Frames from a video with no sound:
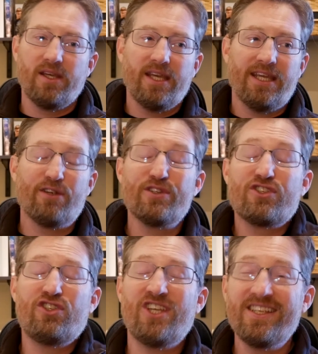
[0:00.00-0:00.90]
Here
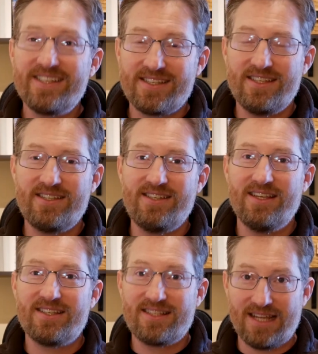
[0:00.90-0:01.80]
is
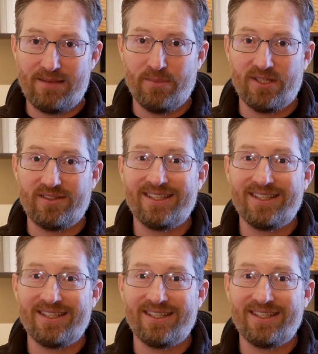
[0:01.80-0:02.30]
Jesus' statement